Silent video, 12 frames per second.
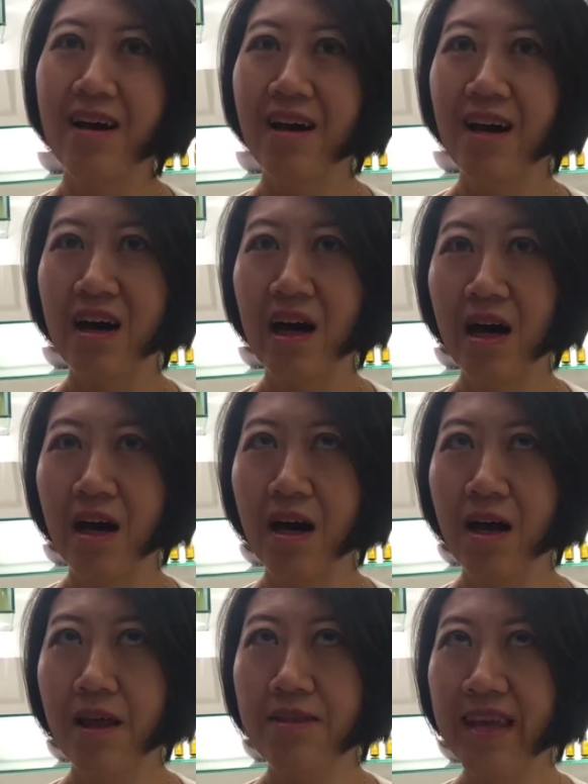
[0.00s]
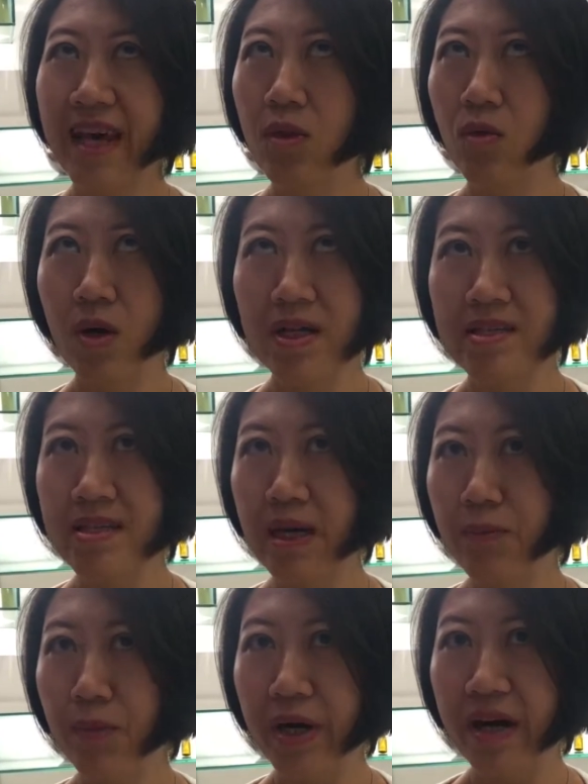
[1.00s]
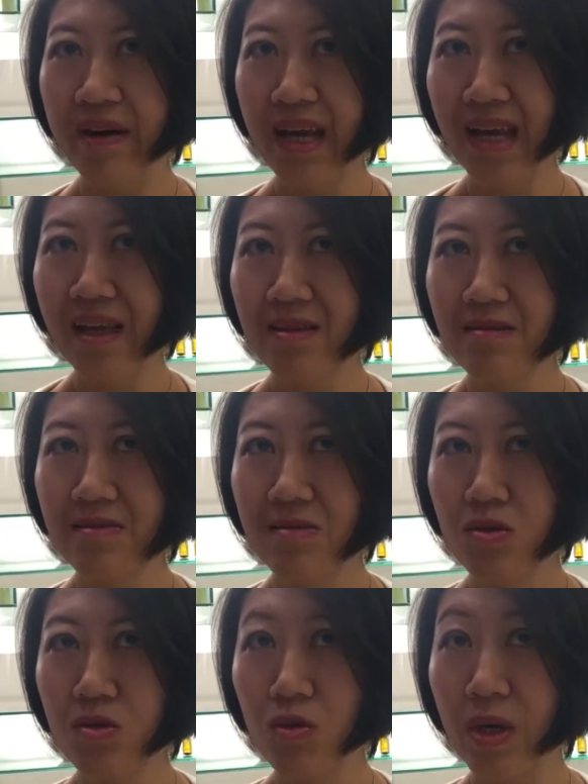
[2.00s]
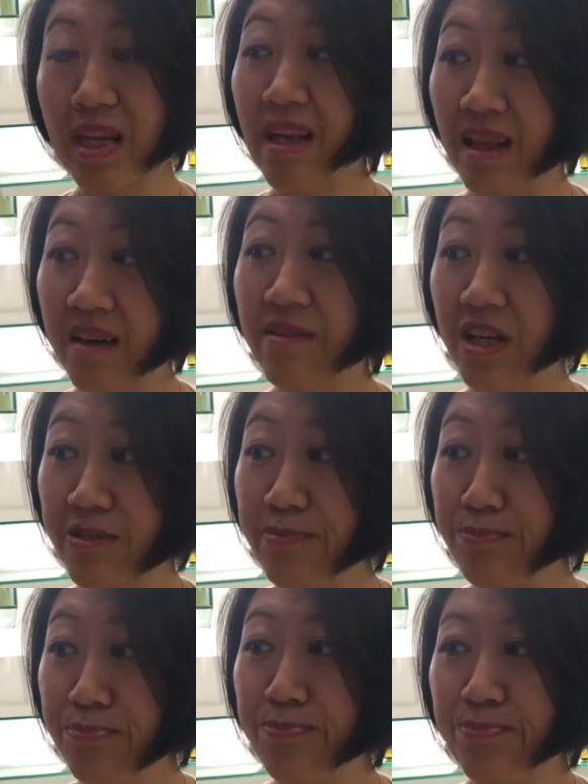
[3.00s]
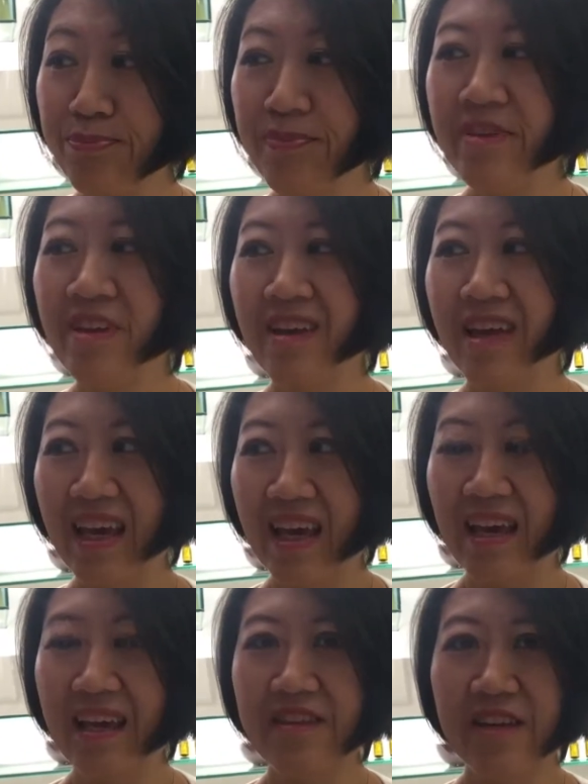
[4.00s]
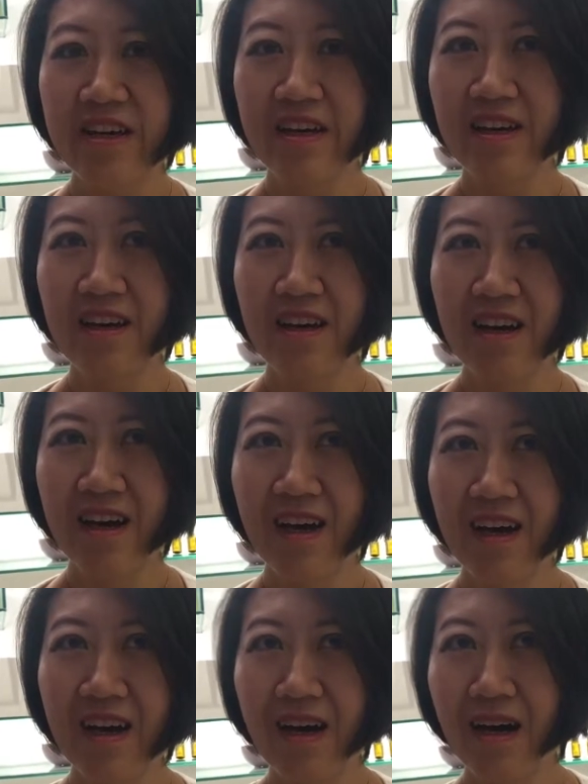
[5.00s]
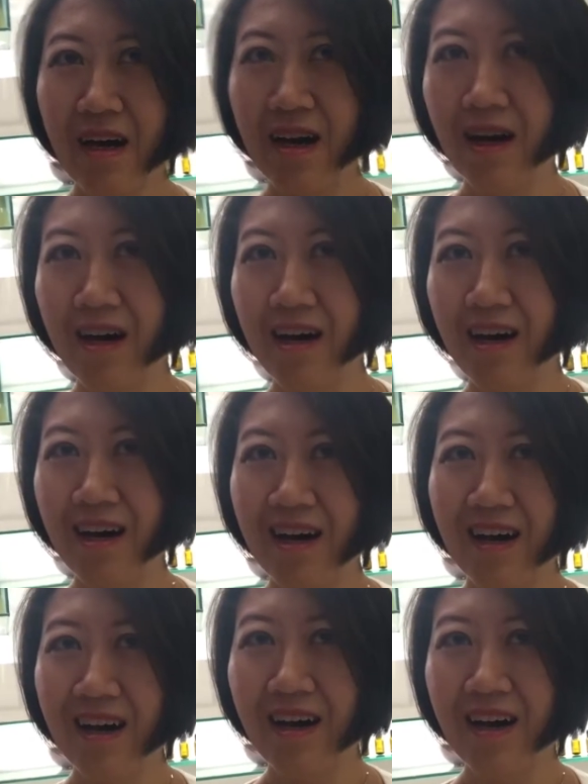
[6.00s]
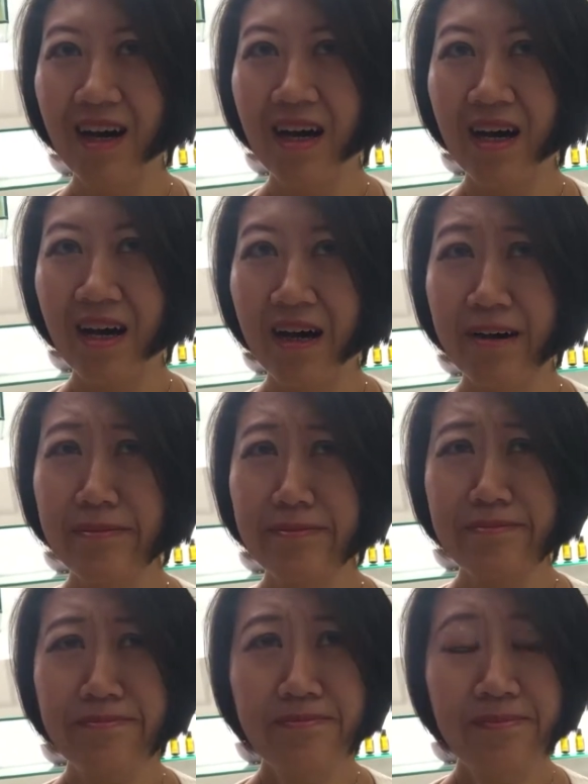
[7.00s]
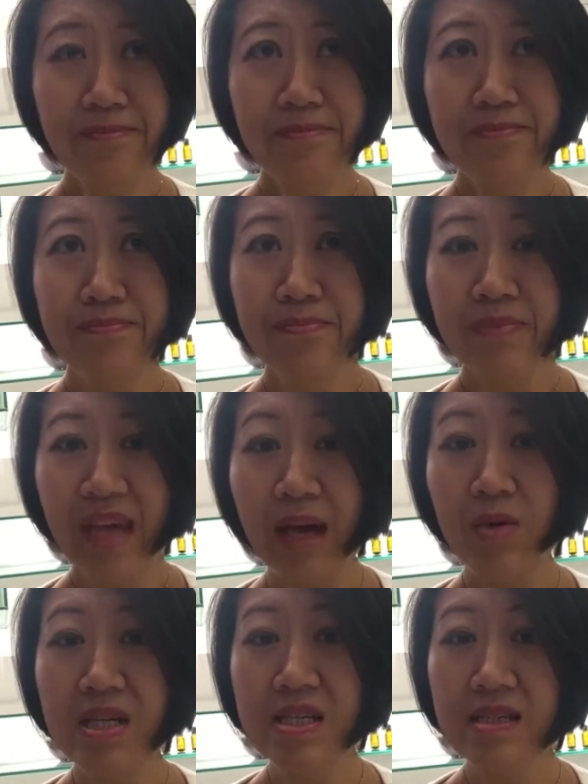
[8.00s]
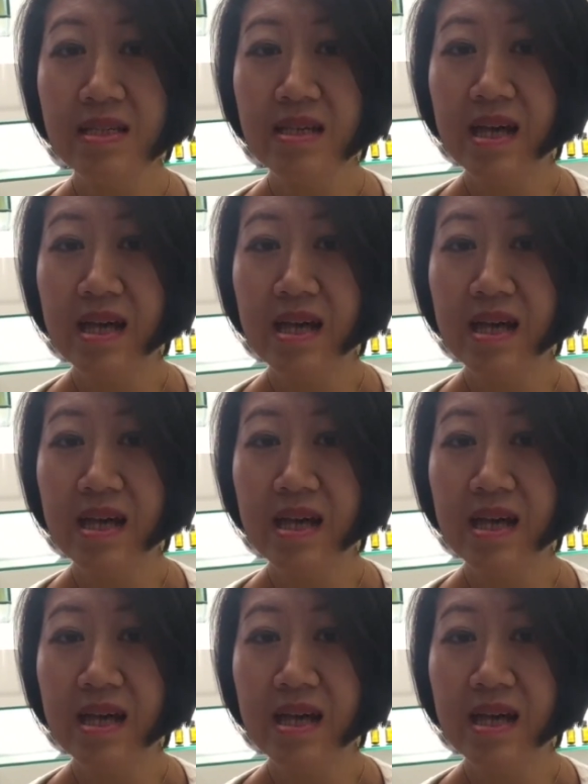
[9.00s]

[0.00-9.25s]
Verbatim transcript: uh, that was somewhere in 2011 wow okay and uh, yeah. what gave you the idea um, i was